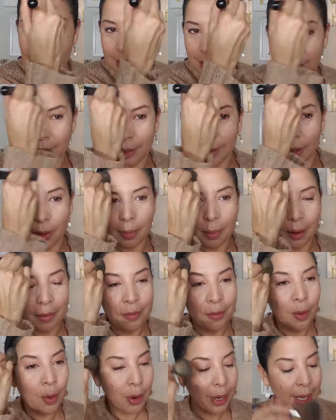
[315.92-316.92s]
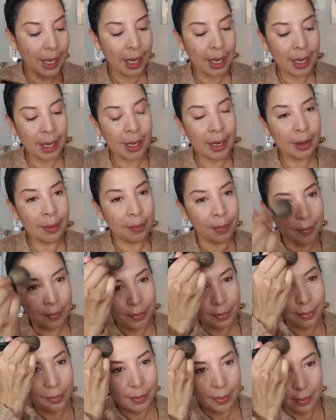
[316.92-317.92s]
Just go on my forehead.
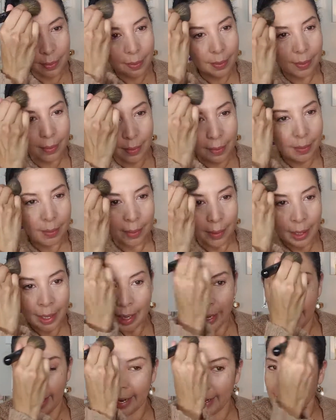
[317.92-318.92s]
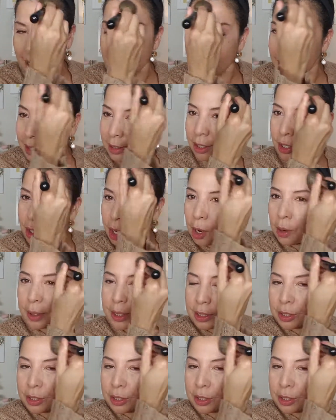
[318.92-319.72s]
And I like to go in